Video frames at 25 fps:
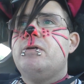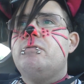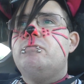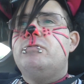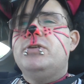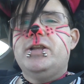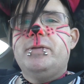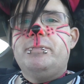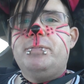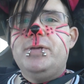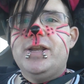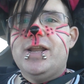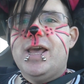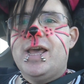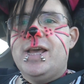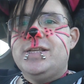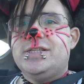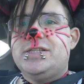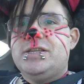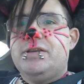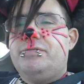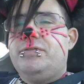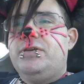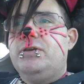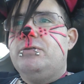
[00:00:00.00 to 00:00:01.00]
wouldn't it be
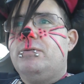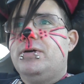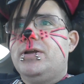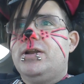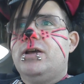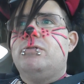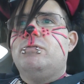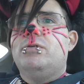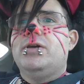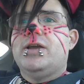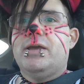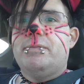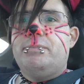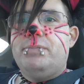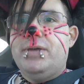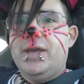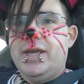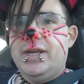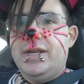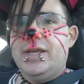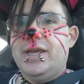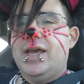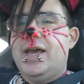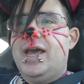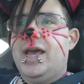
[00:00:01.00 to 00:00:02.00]
nice if you went on
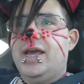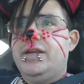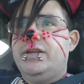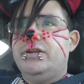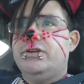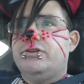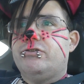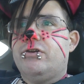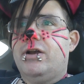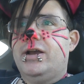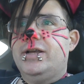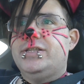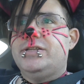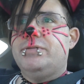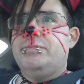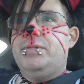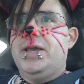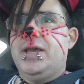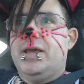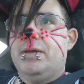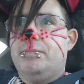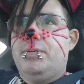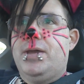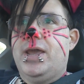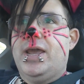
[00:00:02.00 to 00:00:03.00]
Wikipedia and you tried to
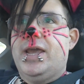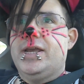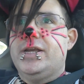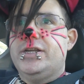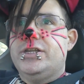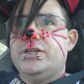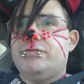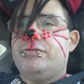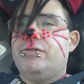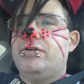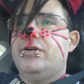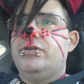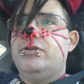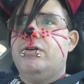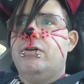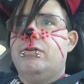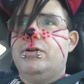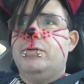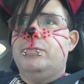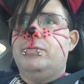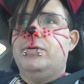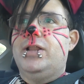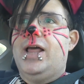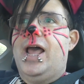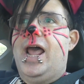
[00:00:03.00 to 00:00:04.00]
make a page for a
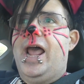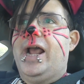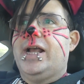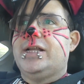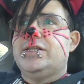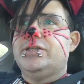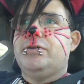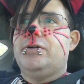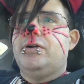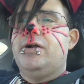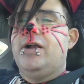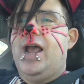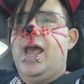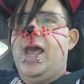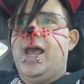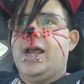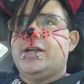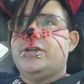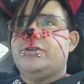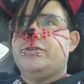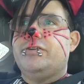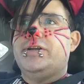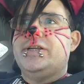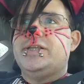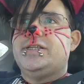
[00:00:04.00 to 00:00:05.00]
notable actor or
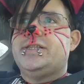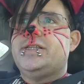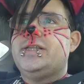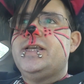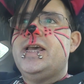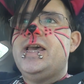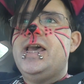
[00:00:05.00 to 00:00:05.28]
actress